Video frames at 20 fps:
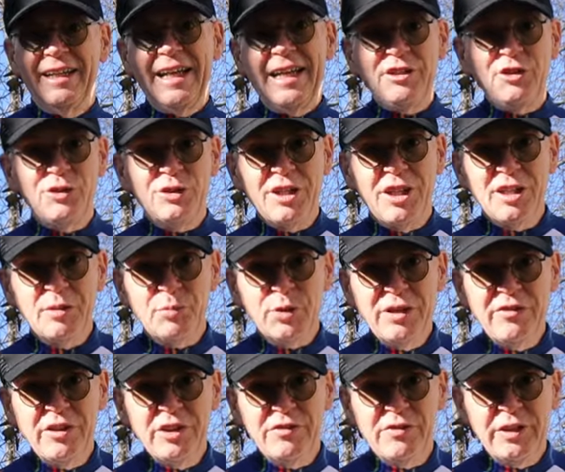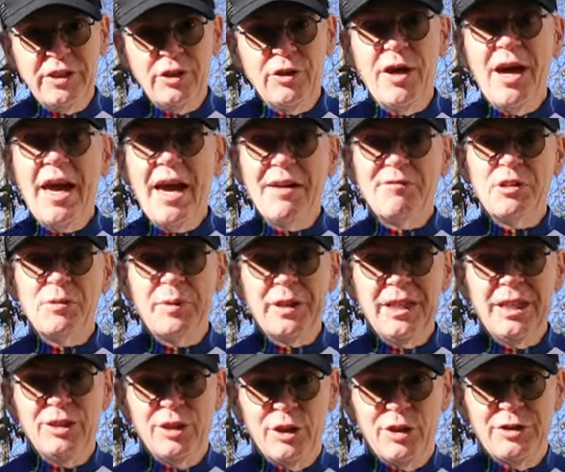And as you saw in the previous video,
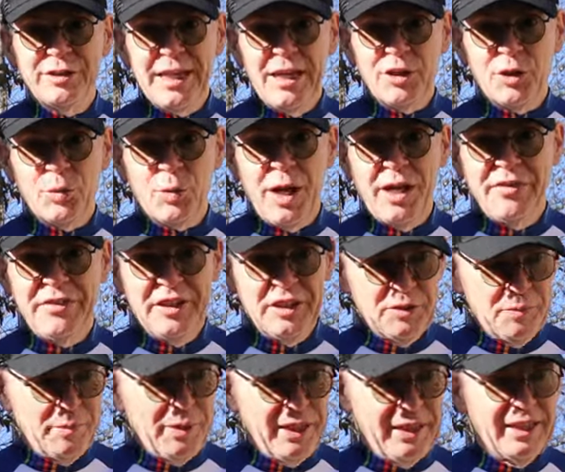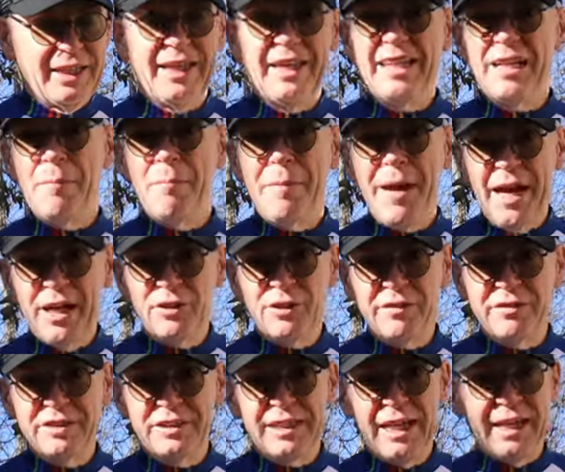everybody learned how to ride this bike in a matter
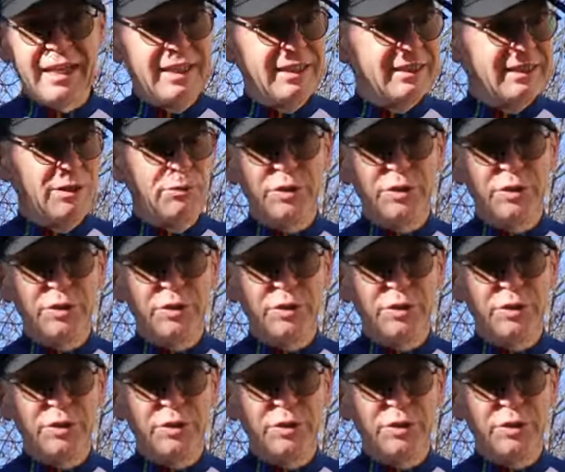of seconds.